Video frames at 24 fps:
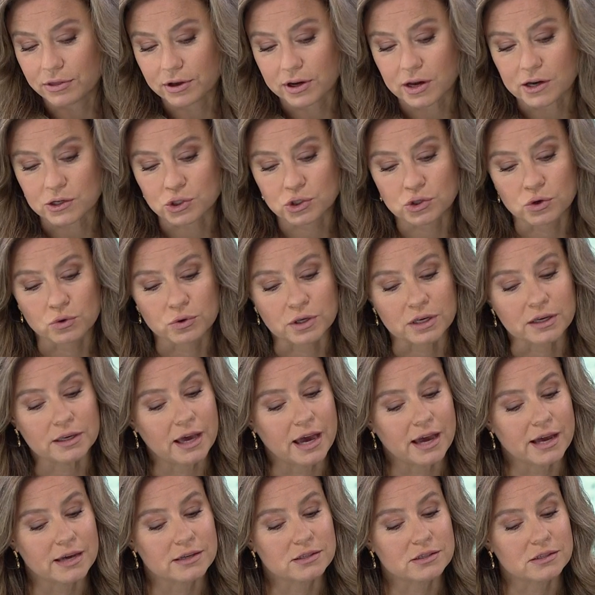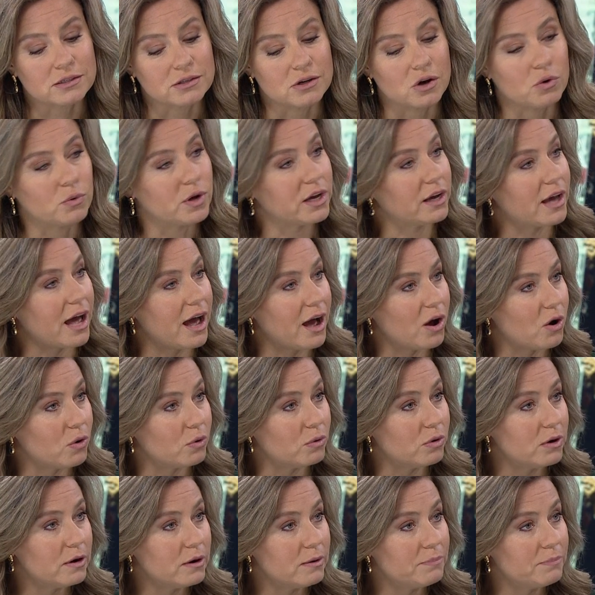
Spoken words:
Khashoggi case, knowing how